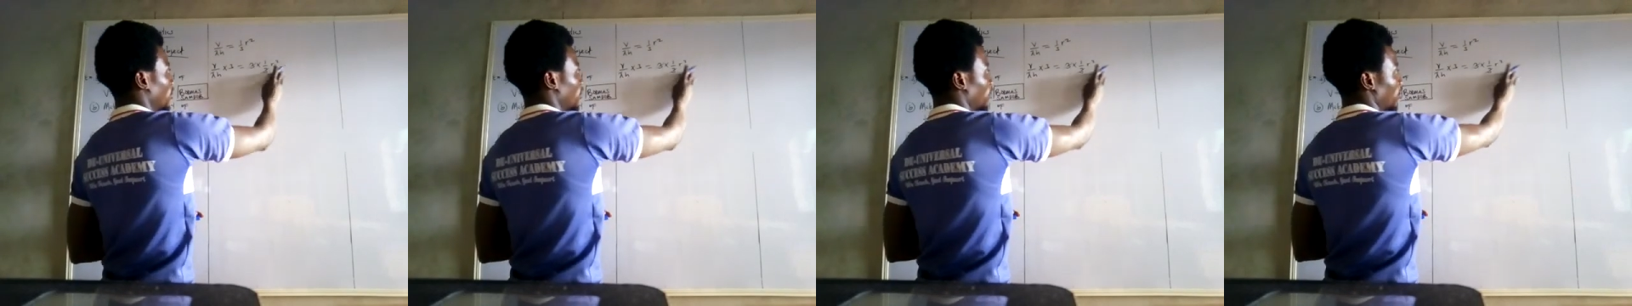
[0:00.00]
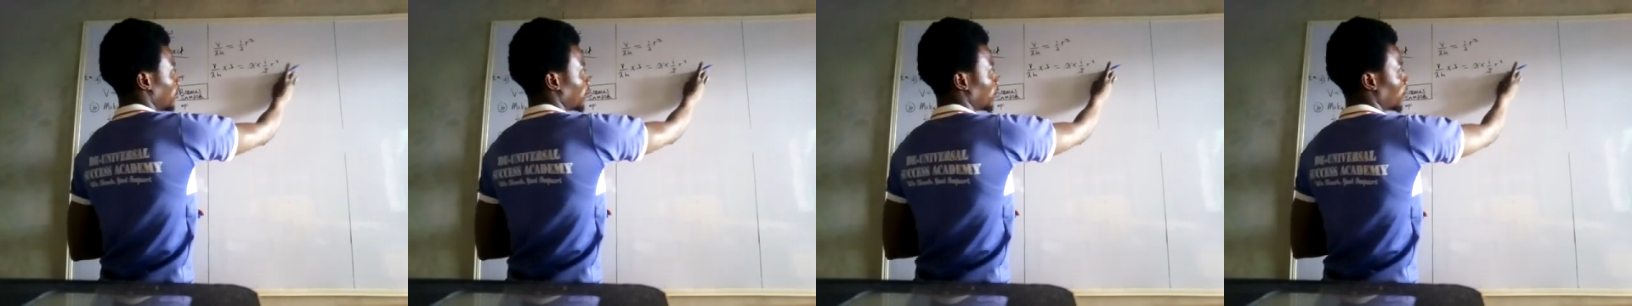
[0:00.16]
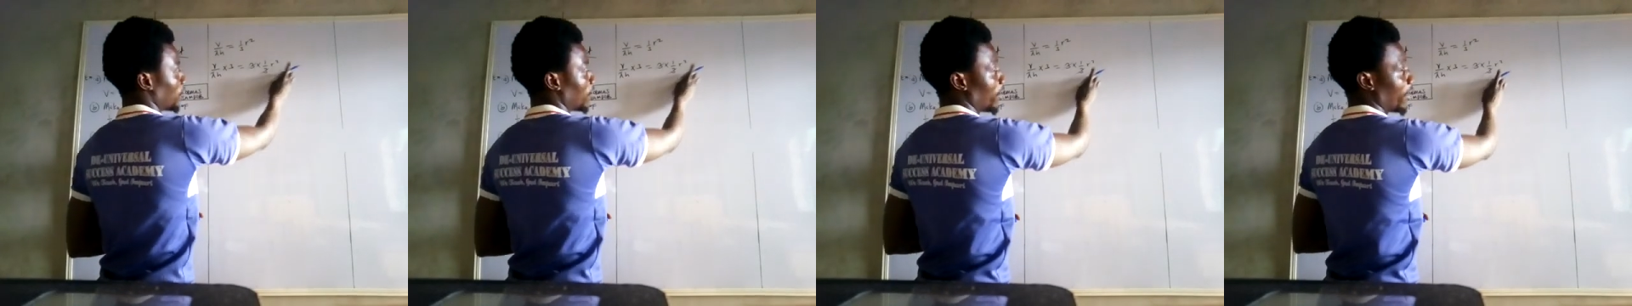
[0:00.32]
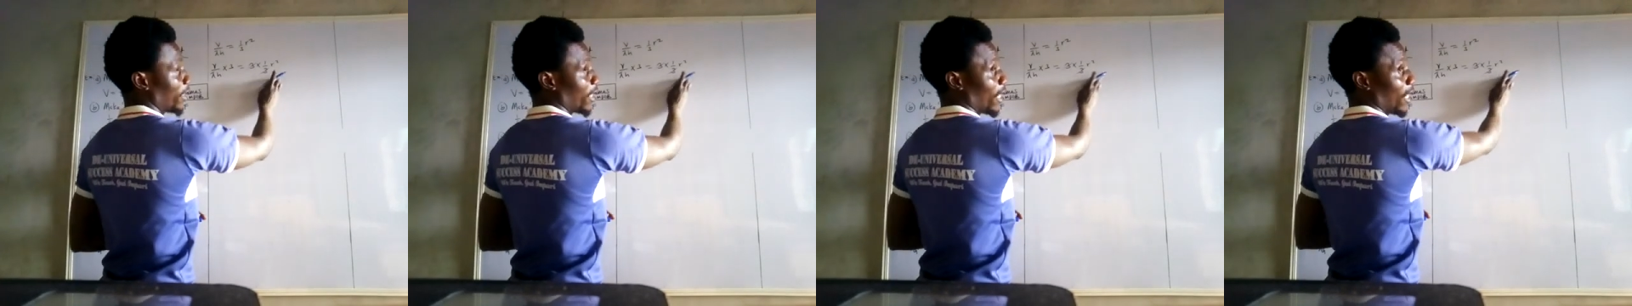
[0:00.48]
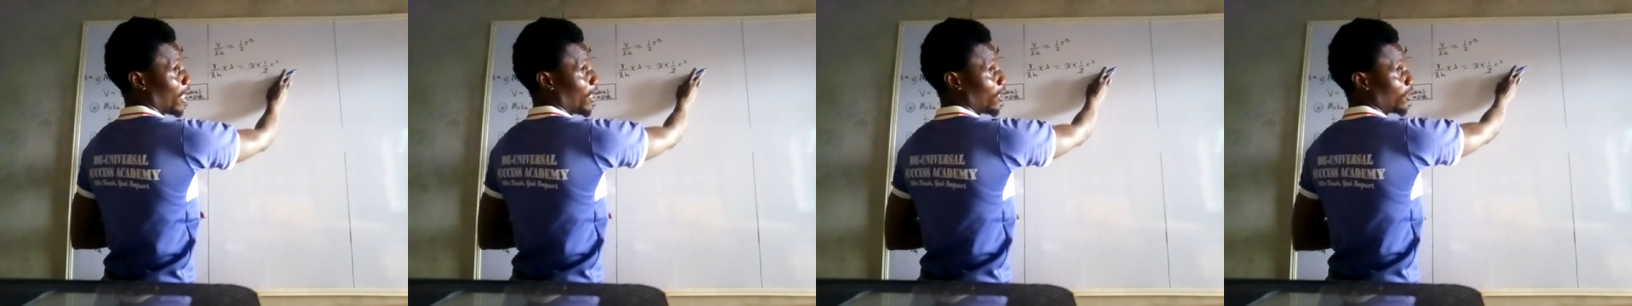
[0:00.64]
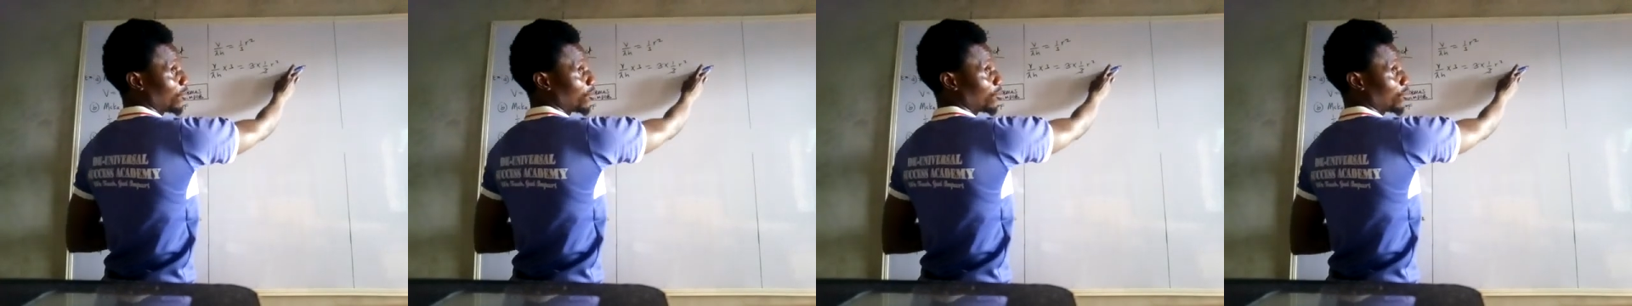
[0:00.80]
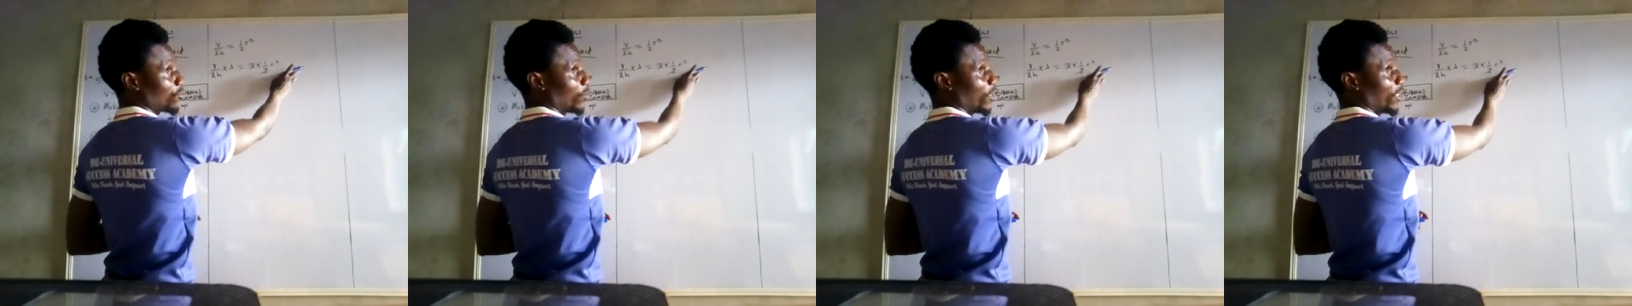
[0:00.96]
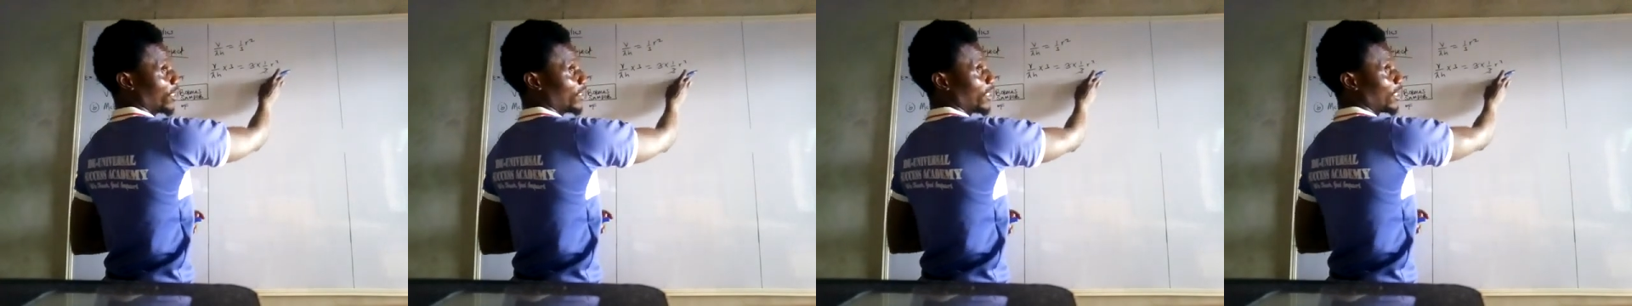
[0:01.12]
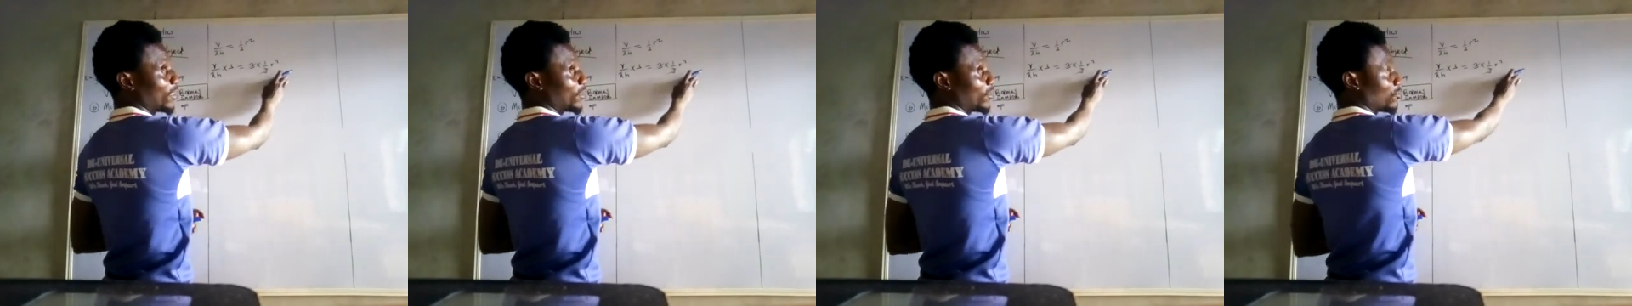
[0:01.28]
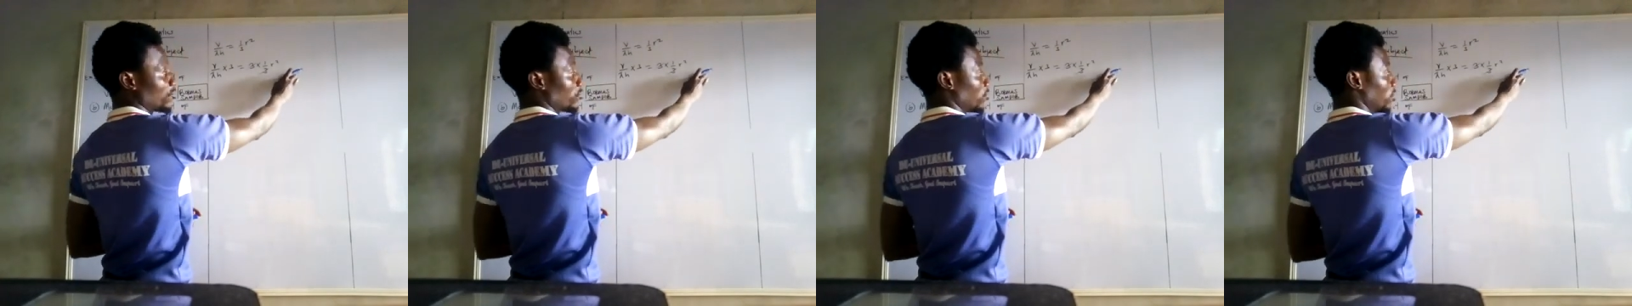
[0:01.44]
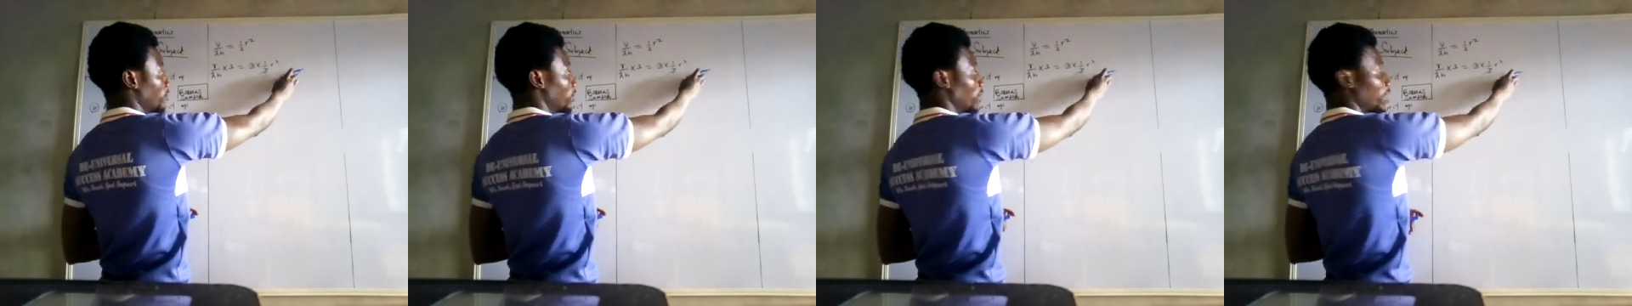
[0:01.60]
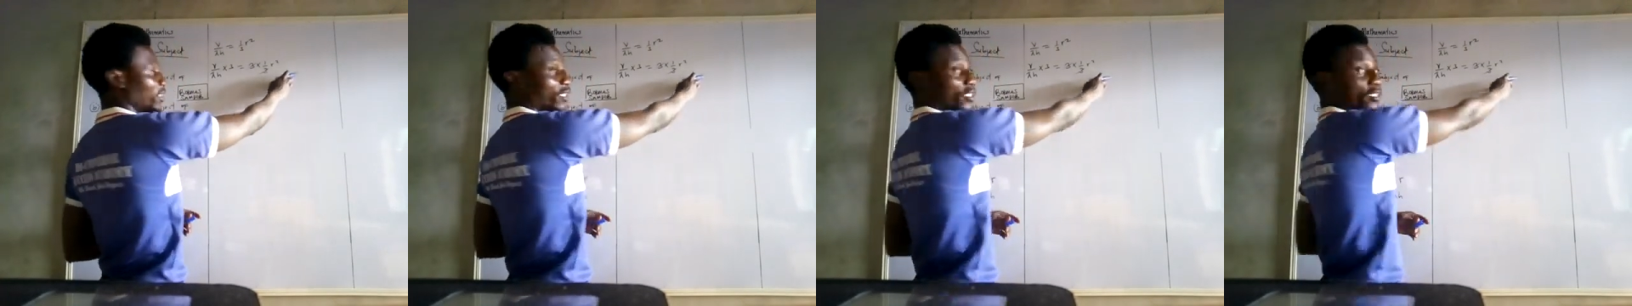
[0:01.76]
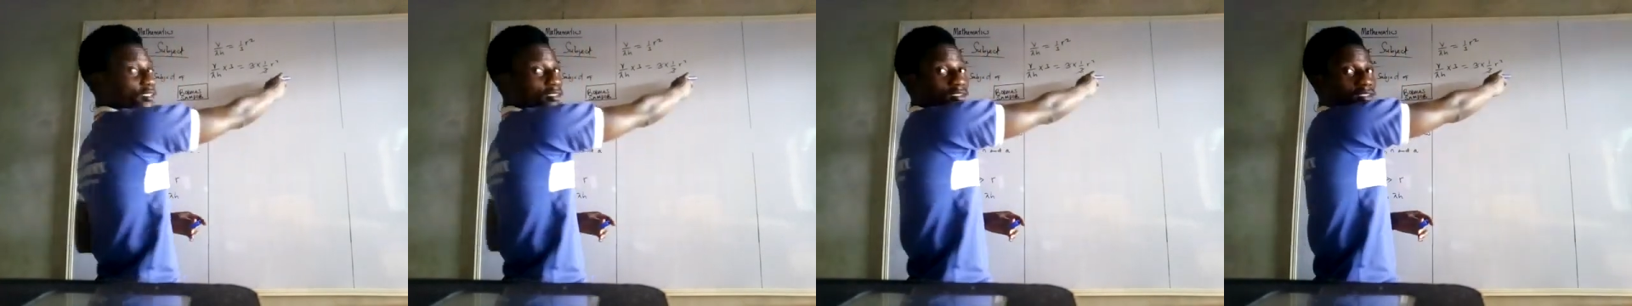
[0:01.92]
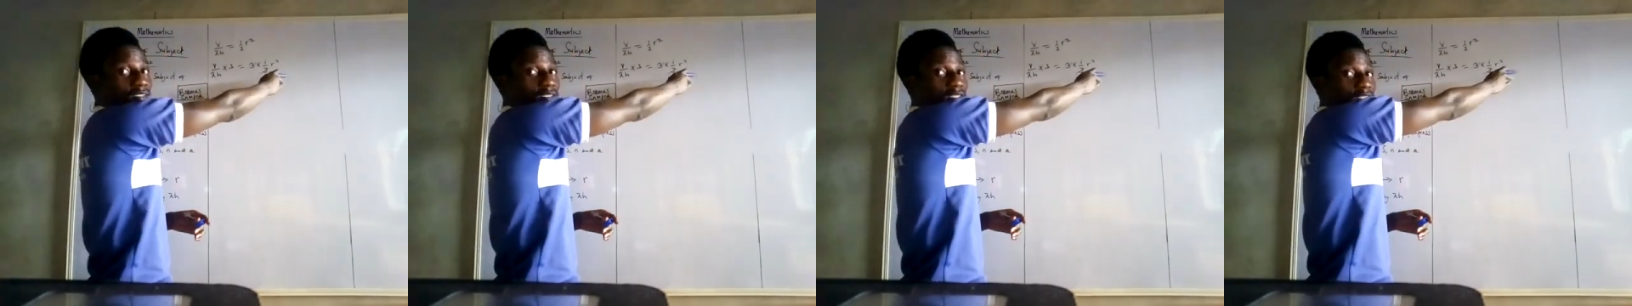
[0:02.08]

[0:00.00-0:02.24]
it is only R squared that is remaining